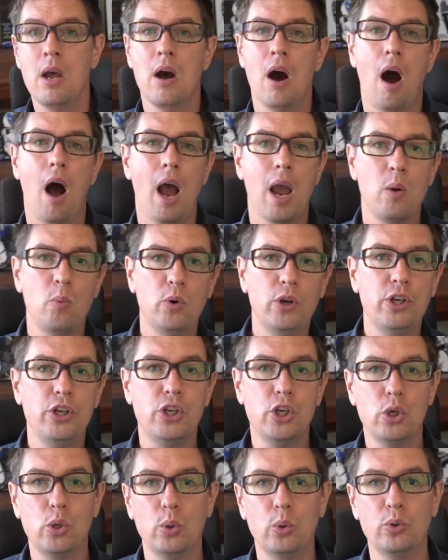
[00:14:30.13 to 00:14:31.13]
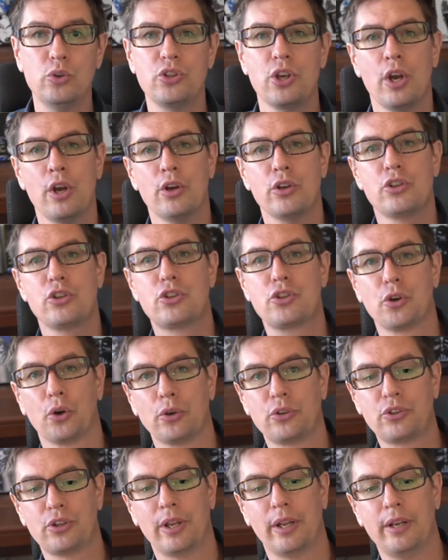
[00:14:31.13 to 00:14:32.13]
I would use
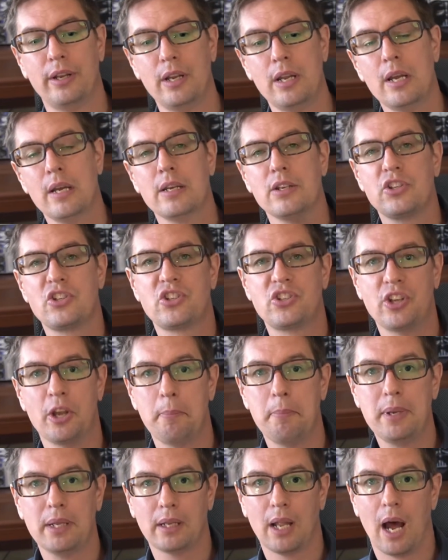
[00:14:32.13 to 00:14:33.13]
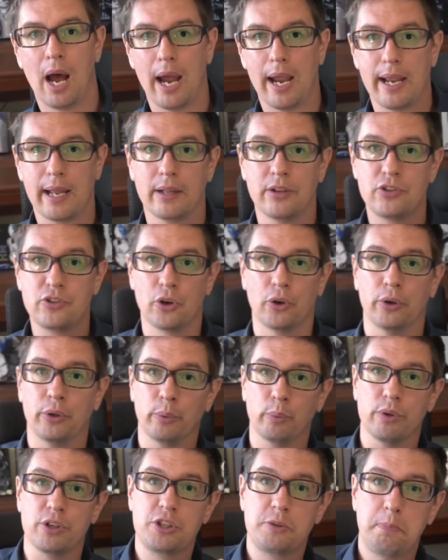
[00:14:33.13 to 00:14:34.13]
certain stimuli and certain
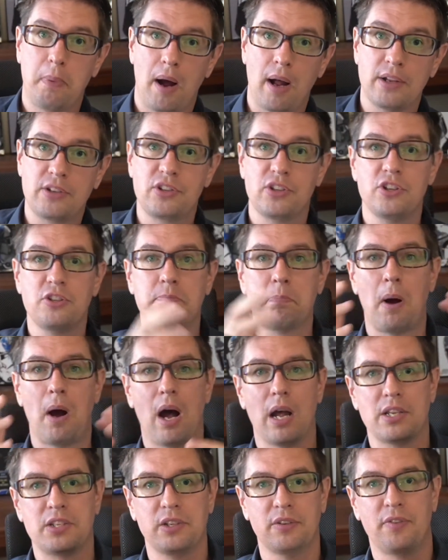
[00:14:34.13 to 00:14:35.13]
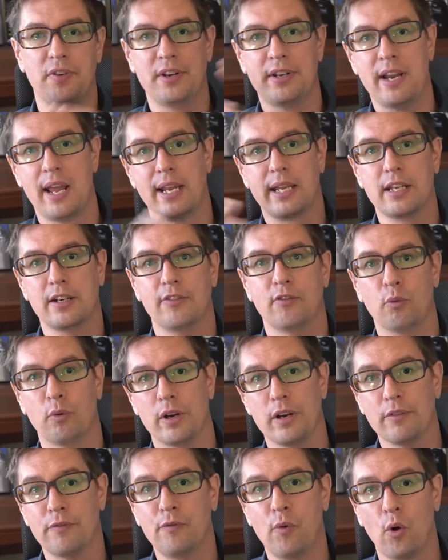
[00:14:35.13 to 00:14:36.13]
responses, positive and negative
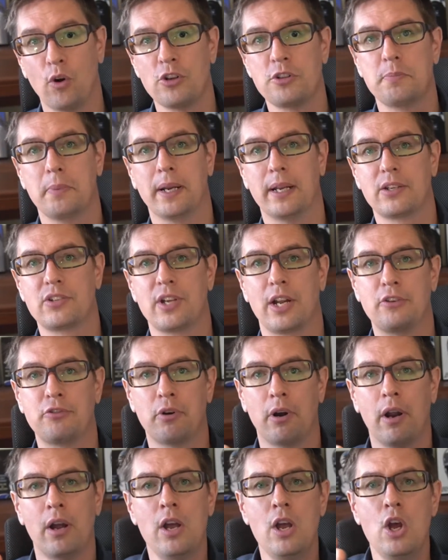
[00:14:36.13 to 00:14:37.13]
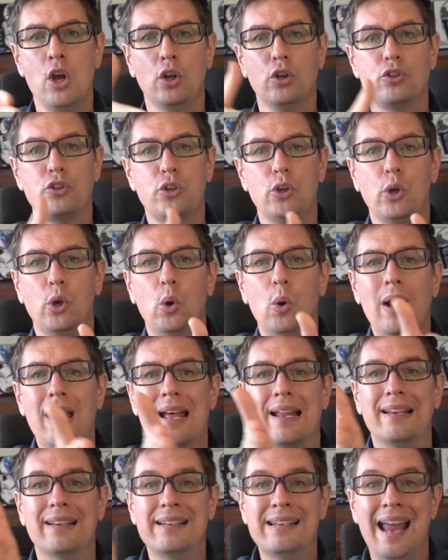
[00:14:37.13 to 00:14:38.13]
reinforcement, etc., to
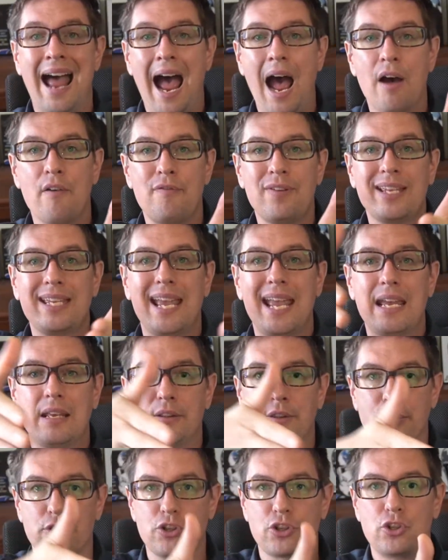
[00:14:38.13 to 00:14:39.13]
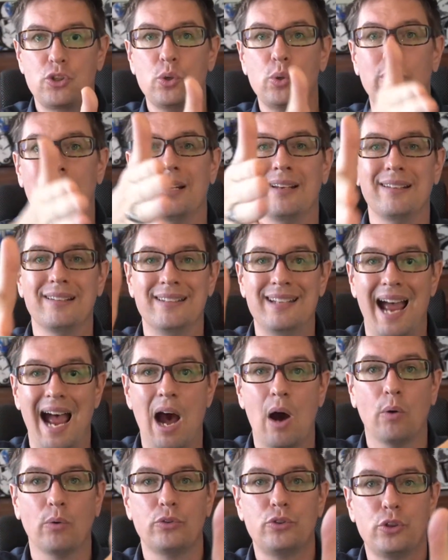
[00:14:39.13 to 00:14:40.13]
navigate the student
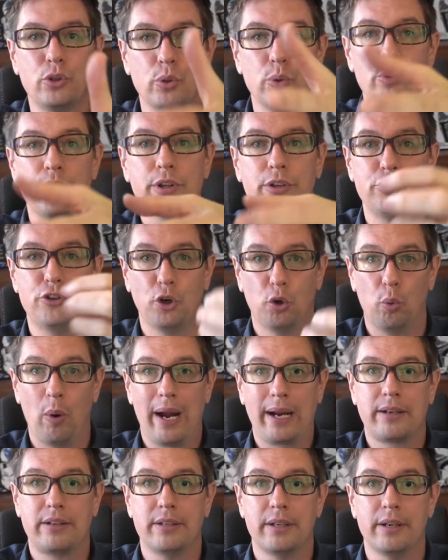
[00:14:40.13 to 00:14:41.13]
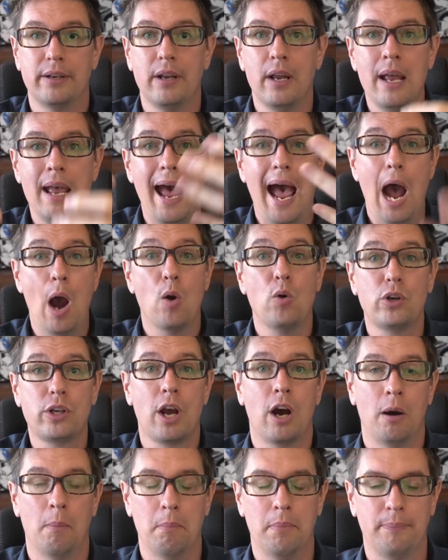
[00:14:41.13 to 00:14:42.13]
down to the directed
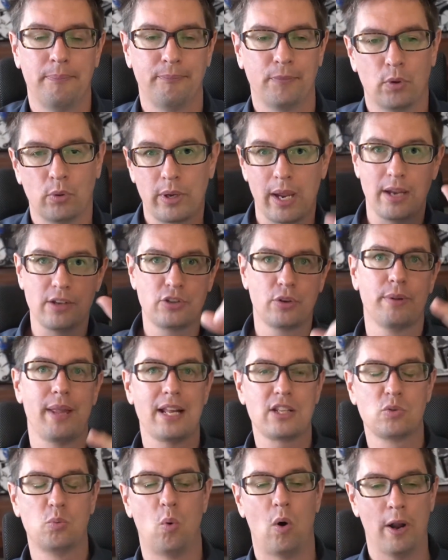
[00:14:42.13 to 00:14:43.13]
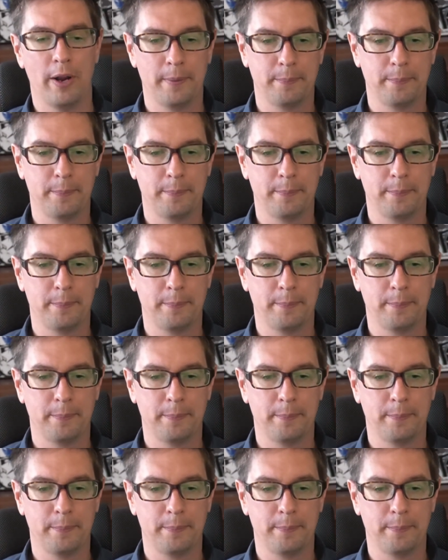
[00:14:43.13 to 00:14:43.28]
outcome. Okay, so that's one.